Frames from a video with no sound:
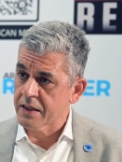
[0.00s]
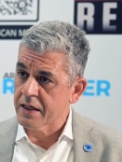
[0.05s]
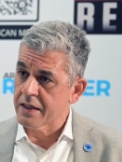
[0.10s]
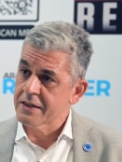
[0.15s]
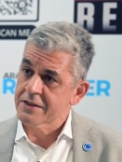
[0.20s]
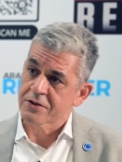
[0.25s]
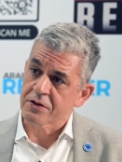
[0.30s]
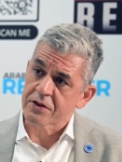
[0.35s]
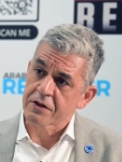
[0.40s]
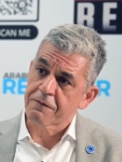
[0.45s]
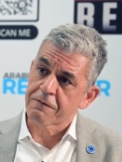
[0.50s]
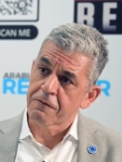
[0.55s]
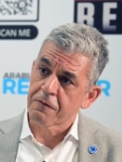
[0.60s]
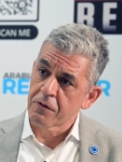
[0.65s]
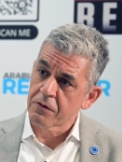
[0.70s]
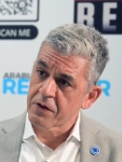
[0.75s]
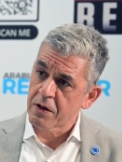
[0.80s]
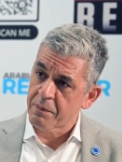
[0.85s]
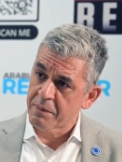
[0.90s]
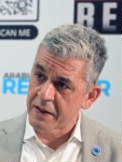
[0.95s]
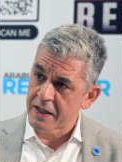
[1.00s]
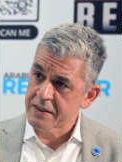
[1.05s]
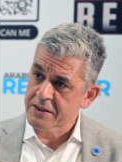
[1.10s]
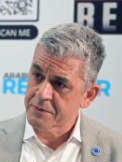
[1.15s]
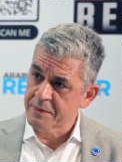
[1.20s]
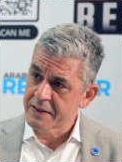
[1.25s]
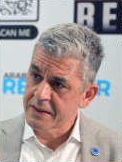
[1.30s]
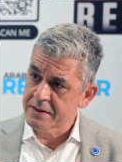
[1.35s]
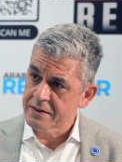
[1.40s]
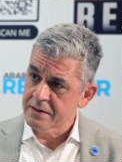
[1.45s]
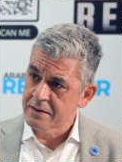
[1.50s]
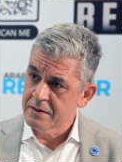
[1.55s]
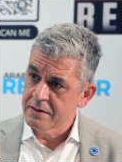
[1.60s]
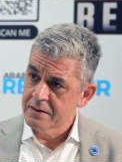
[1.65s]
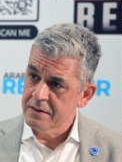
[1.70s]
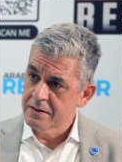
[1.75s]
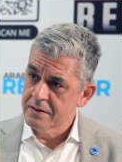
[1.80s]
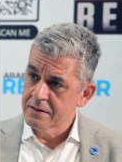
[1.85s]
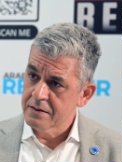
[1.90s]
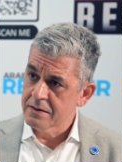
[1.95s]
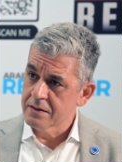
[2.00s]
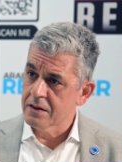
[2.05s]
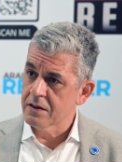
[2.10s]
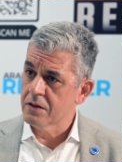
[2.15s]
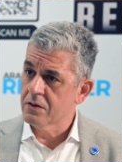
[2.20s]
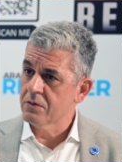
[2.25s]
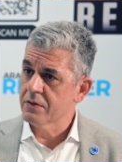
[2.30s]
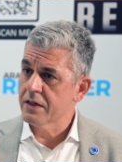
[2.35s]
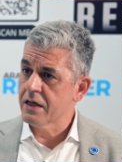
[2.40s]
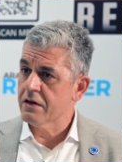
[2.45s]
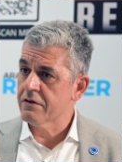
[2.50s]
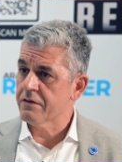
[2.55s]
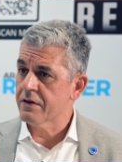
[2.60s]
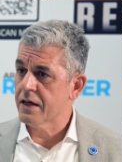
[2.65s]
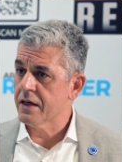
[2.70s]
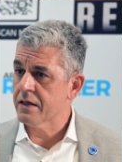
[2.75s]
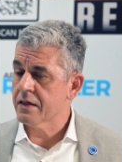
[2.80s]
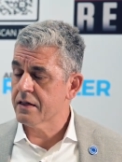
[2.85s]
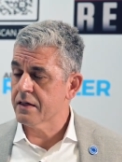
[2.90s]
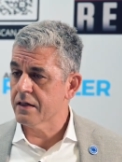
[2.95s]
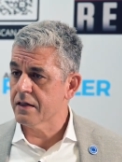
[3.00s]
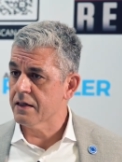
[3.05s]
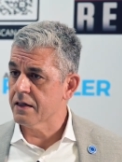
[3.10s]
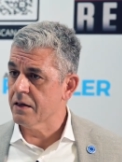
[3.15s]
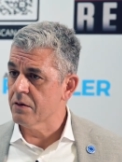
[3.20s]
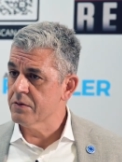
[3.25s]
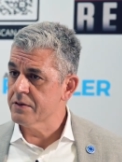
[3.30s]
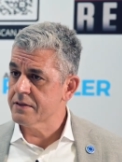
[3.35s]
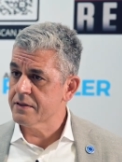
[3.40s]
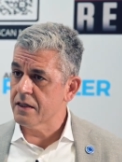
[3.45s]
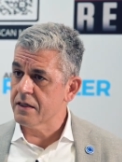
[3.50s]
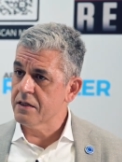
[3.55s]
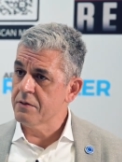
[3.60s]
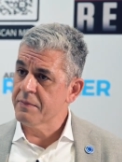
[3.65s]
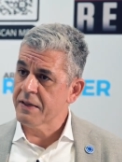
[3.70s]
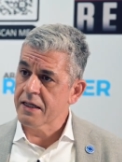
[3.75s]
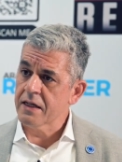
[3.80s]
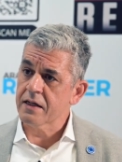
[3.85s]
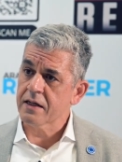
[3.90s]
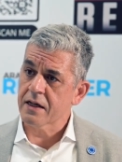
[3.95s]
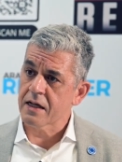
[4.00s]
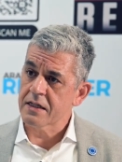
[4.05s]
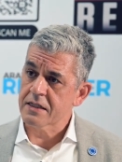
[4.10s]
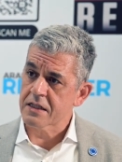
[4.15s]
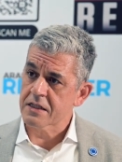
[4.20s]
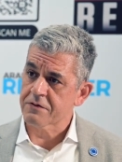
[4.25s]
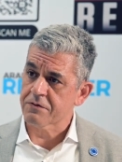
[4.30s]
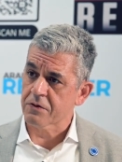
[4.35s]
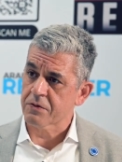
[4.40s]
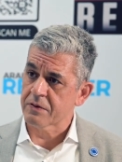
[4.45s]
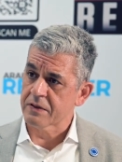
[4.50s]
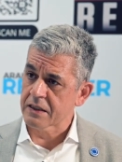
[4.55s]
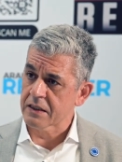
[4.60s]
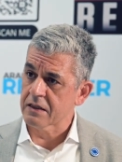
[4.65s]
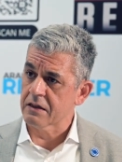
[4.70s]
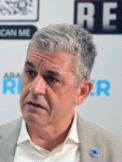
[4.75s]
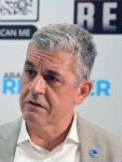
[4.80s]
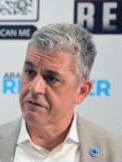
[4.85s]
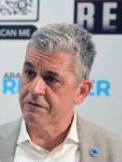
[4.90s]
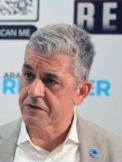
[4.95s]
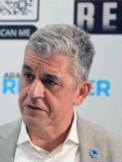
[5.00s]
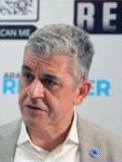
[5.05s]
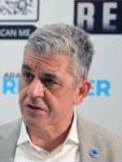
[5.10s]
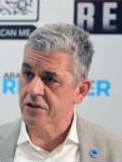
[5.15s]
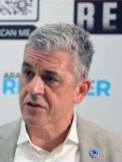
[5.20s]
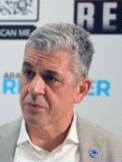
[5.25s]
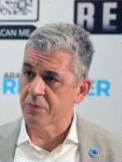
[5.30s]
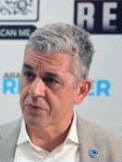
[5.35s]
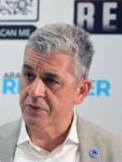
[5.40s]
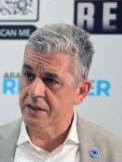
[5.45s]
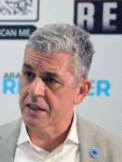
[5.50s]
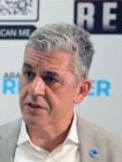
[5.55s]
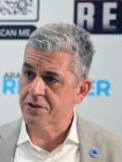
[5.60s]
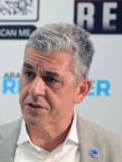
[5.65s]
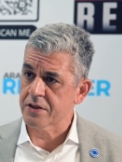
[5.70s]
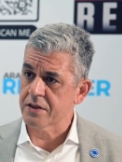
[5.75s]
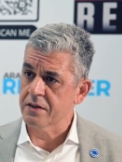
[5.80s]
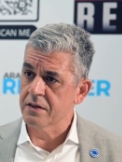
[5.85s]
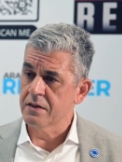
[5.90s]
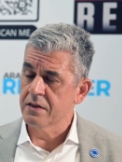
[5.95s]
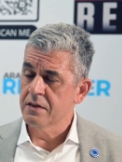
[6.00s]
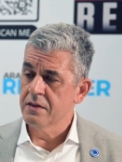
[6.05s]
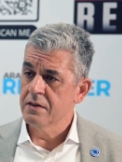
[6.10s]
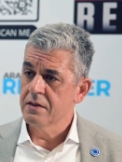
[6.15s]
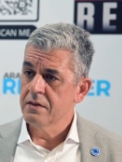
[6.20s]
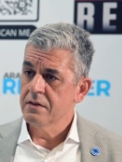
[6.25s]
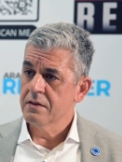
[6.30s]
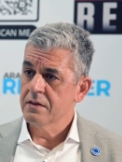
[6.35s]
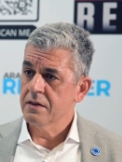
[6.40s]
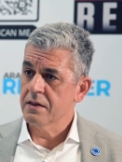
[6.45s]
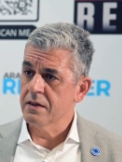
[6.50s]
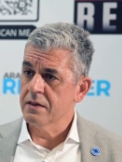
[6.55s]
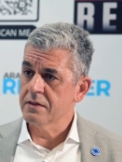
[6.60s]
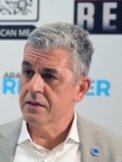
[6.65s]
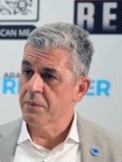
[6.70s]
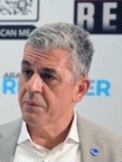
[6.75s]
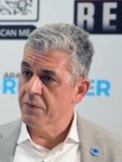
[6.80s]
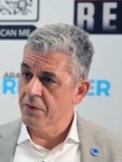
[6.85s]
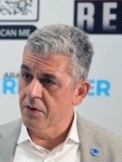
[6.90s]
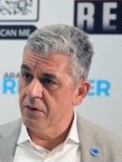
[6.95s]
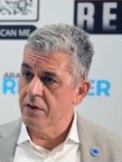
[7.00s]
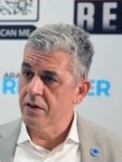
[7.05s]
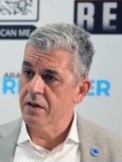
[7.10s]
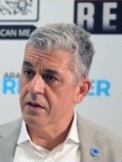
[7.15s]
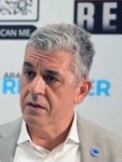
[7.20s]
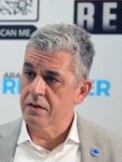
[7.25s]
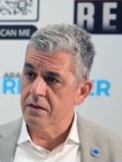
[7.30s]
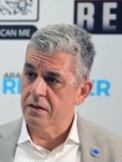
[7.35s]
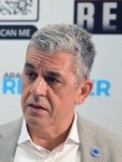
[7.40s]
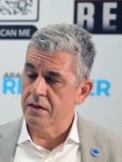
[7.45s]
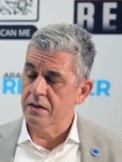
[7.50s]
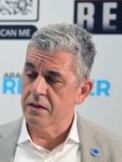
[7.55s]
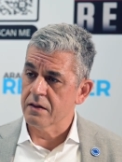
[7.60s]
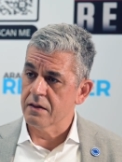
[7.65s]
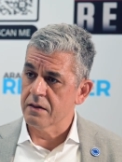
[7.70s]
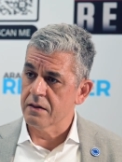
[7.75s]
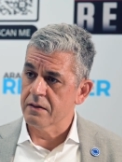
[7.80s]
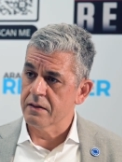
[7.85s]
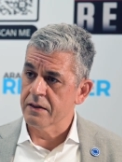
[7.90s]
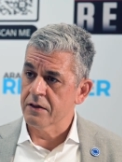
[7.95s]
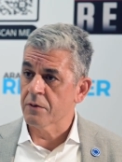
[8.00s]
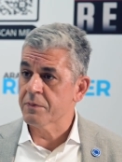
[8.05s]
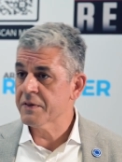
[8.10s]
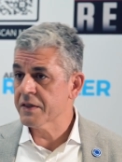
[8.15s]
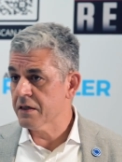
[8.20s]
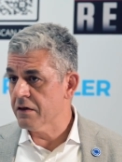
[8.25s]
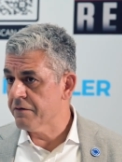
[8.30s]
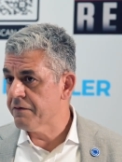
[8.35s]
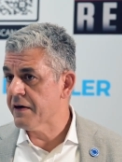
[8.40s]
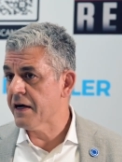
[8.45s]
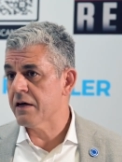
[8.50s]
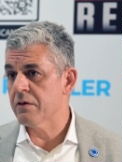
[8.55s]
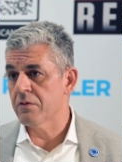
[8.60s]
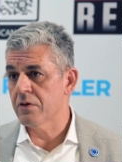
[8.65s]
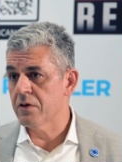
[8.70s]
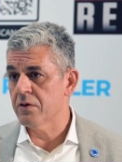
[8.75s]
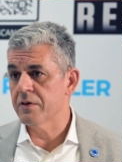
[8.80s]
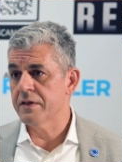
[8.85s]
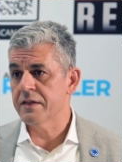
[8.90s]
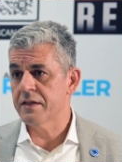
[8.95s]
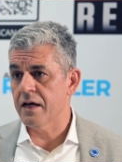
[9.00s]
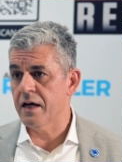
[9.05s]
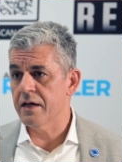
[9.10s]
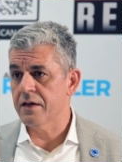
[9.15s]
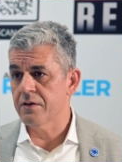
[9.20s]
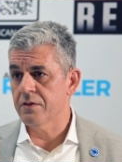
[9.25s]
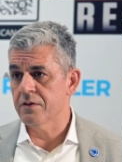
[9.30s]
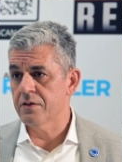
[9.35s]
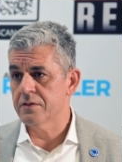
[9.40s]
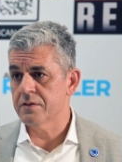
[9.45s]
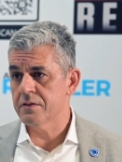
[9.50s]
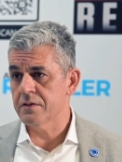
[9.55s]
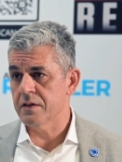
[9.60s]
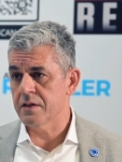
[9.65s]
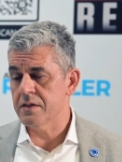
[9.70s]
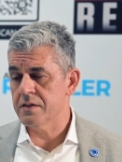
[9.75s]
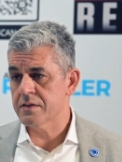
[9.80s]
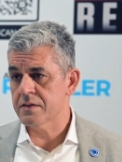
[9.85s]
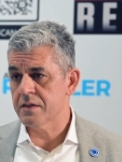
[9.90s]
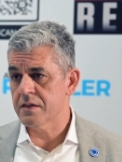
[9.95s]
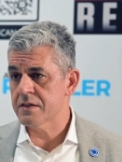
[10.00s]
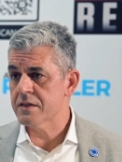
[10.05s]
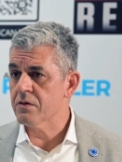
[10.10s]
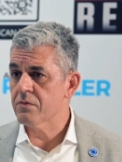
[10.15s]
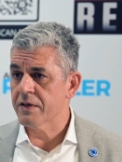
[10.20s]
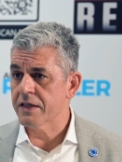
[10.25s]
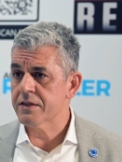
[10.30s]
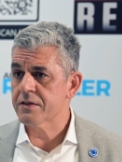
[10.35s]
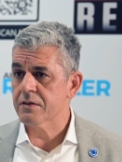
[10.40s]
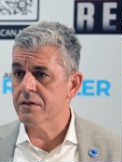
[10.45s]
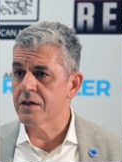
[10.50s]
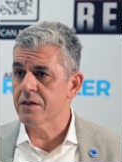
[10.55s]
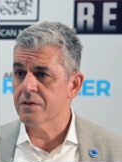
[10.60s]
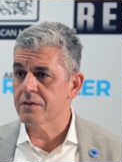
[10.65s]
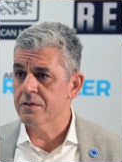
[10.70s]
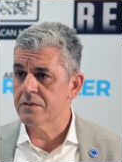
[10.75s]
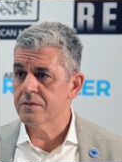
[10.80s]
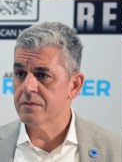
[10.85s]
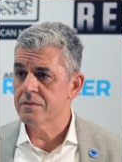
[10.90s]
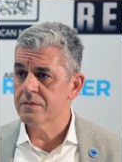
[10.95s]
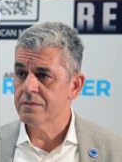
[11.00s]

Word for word: Again, it's not a full replacement, though we have like, uh, I would say in many cases for critical infrastructure protection, uh, deploying uh, an optical firewall or a diode is, is the way to go.